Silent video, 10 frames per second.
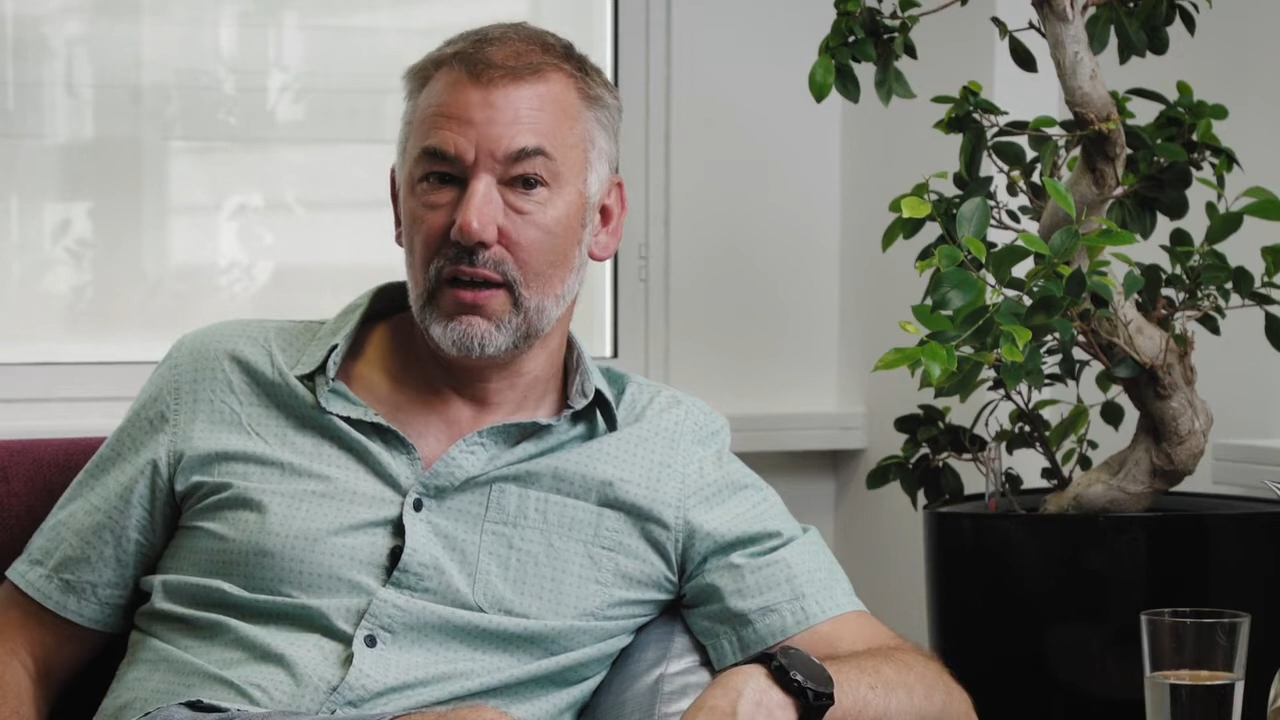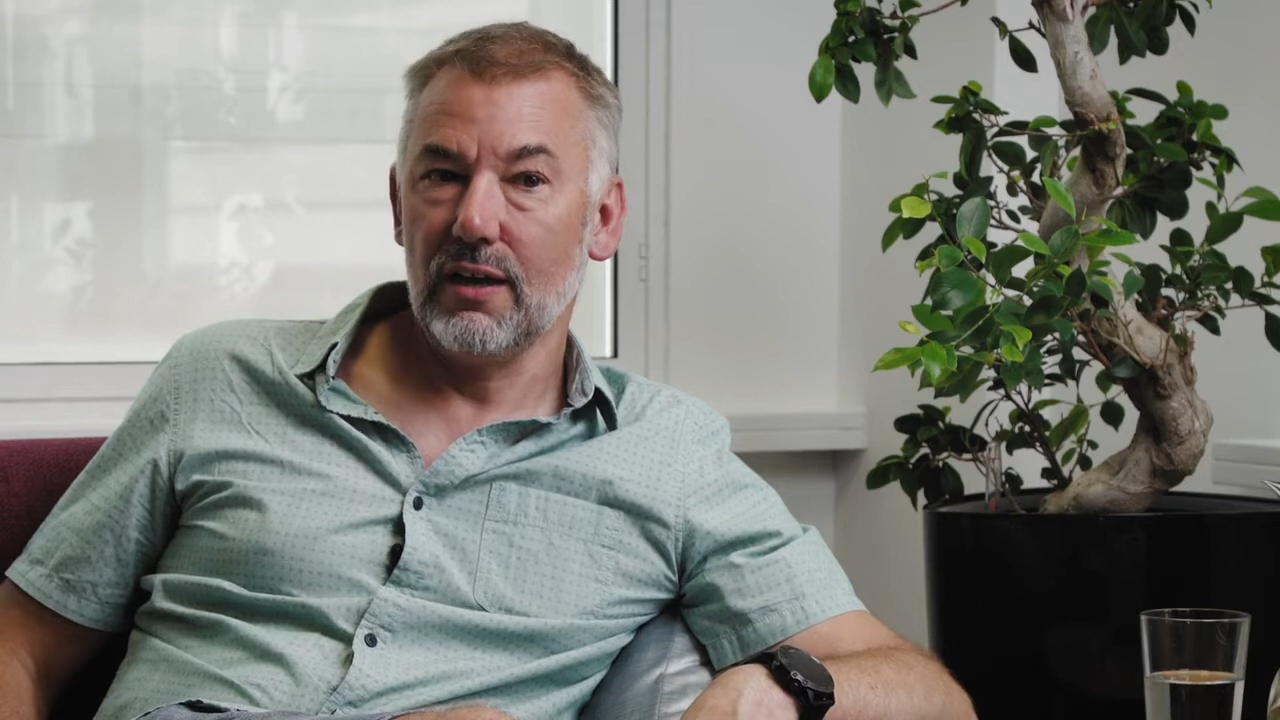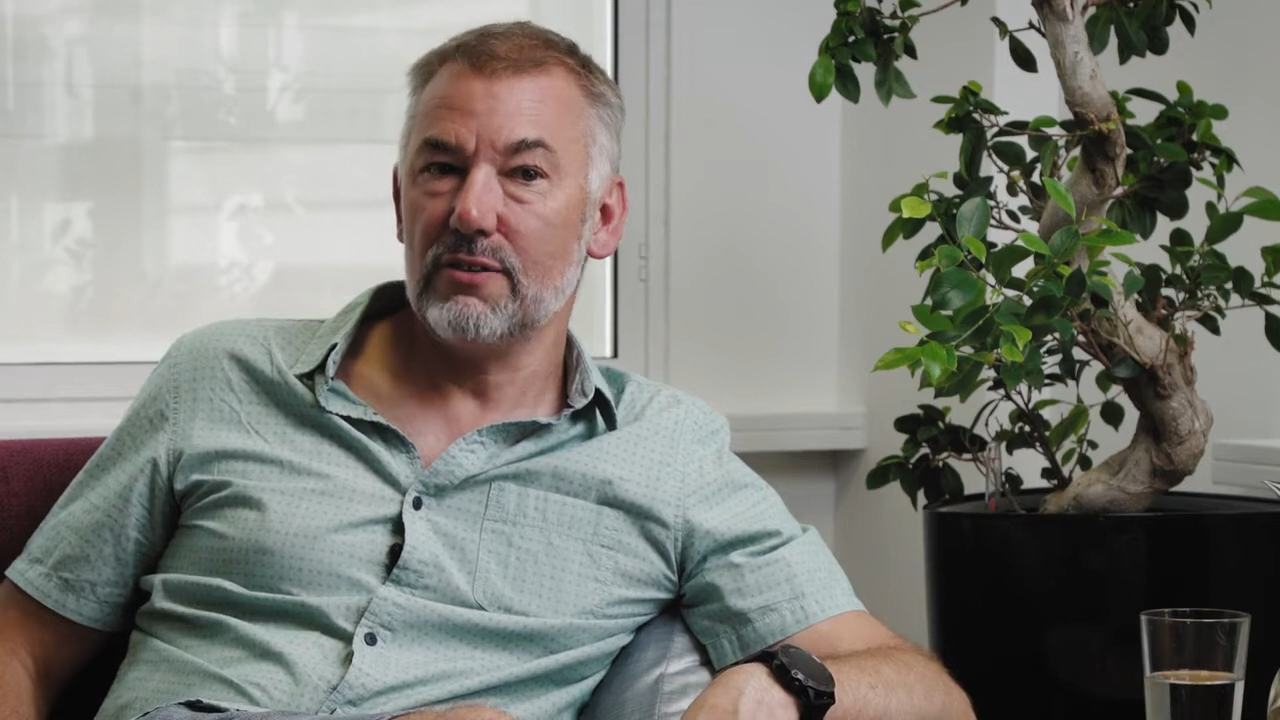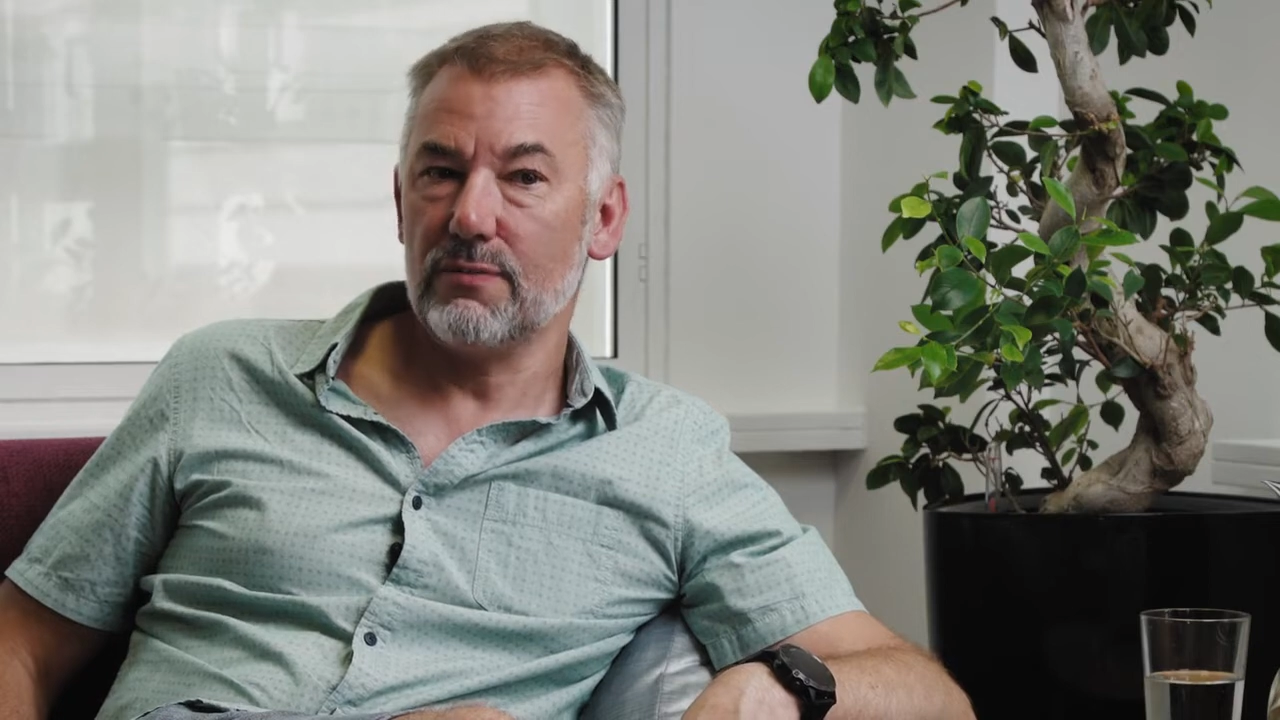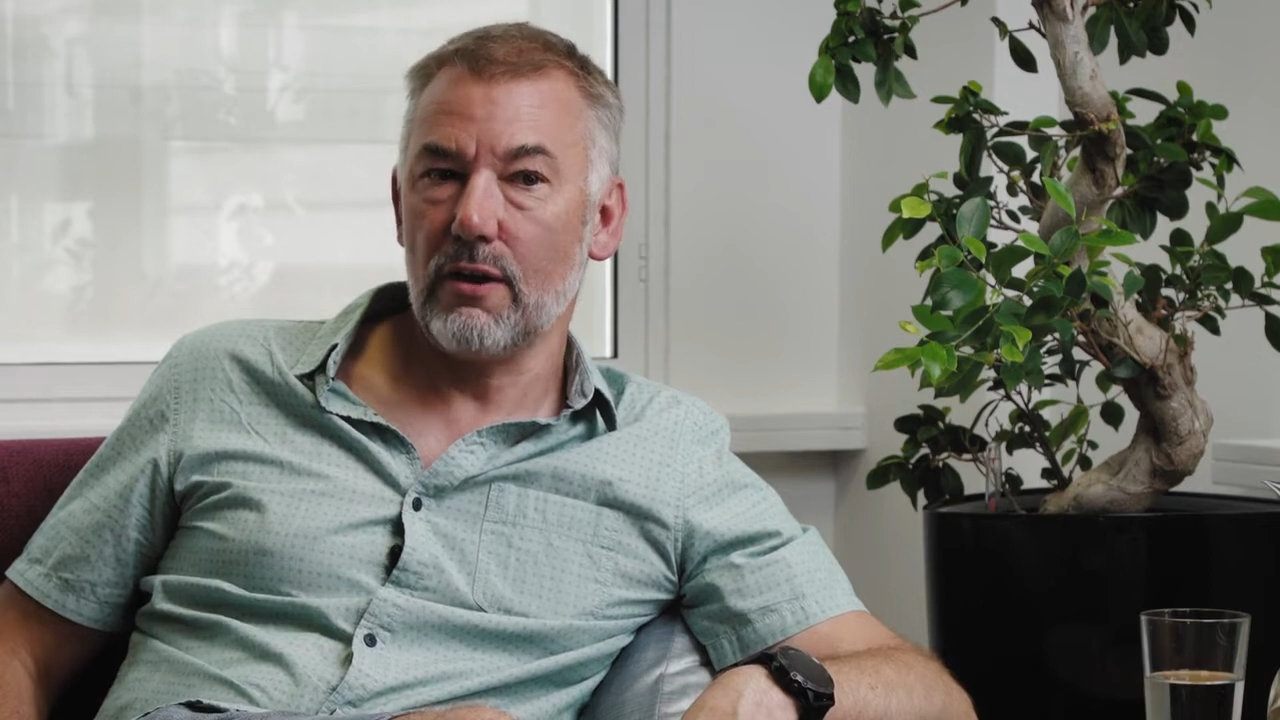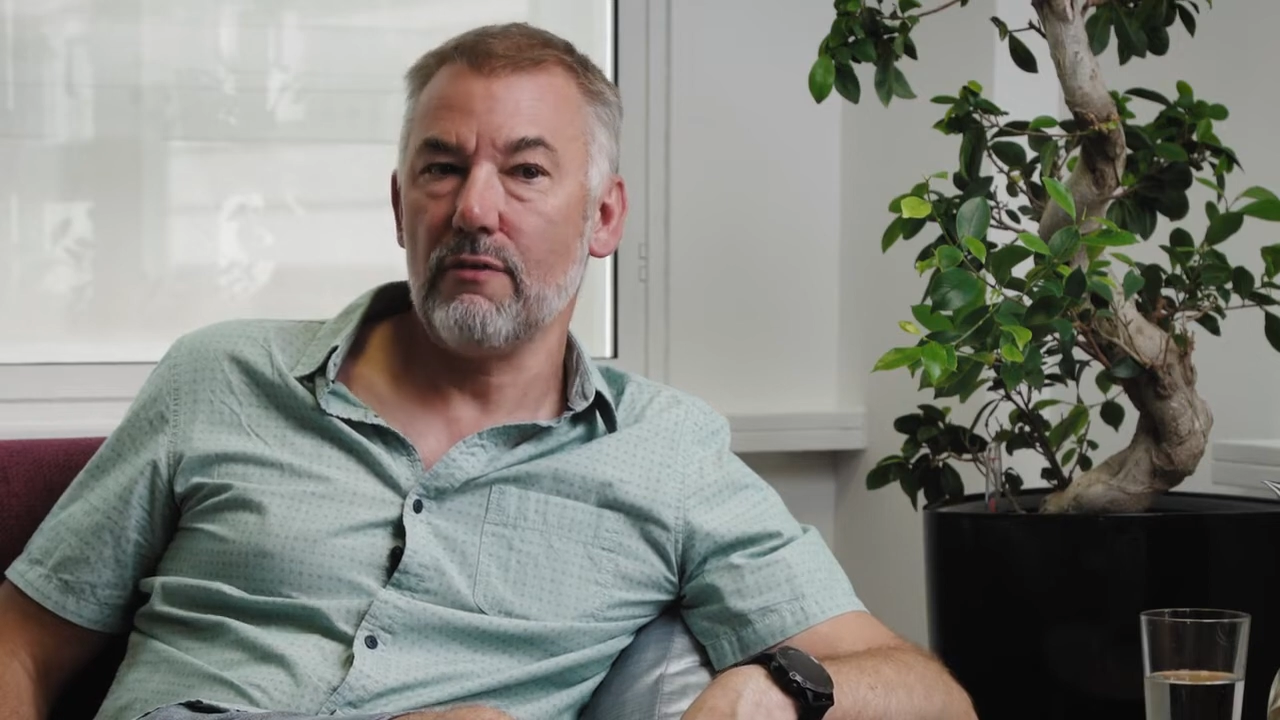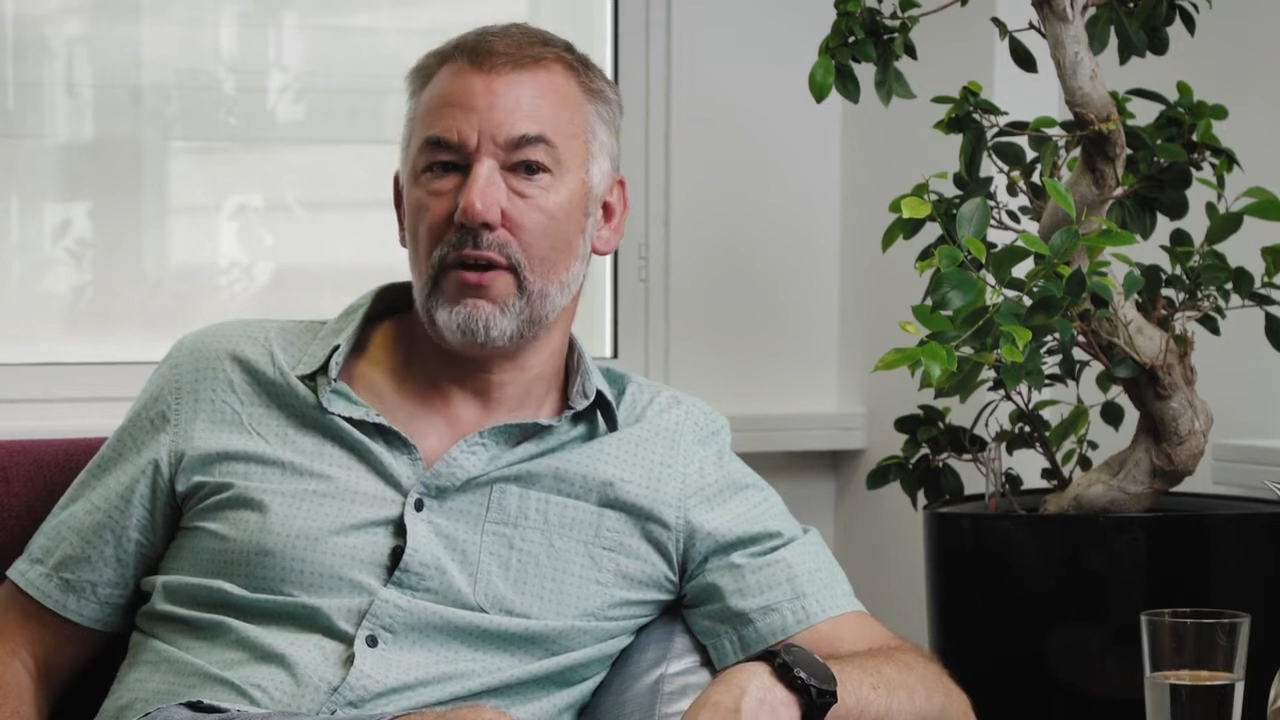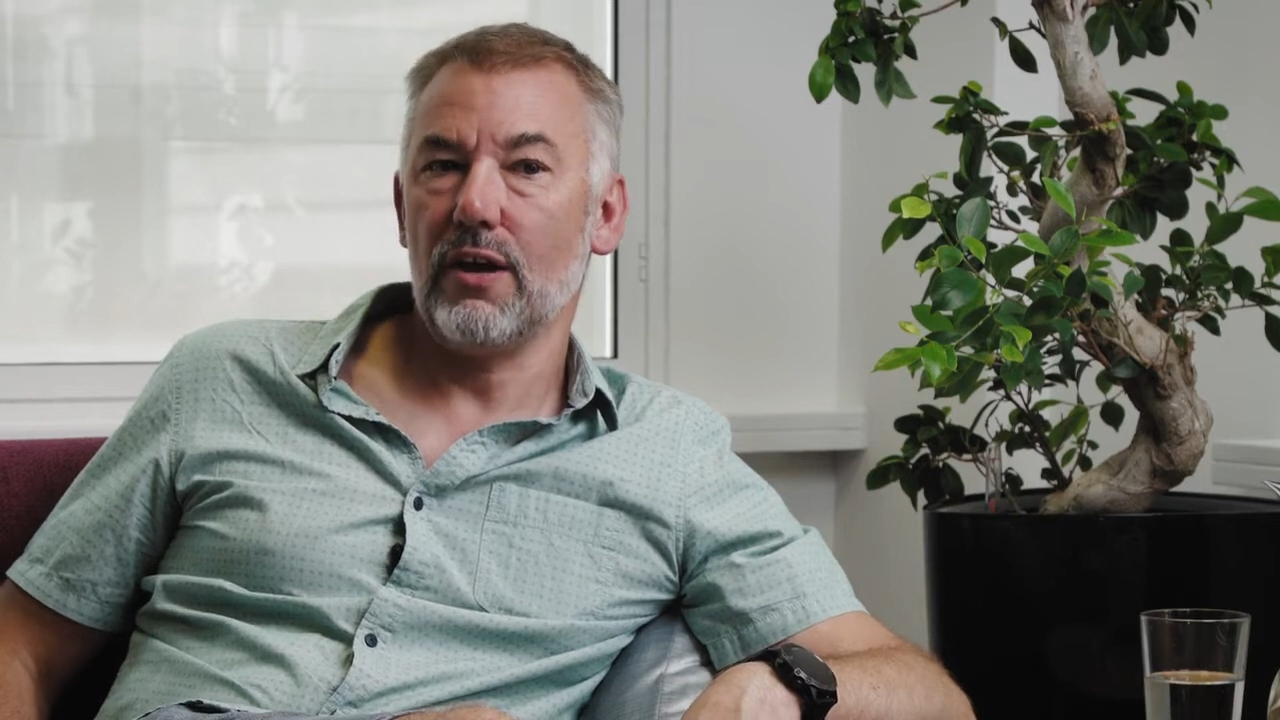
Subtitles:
it's very, very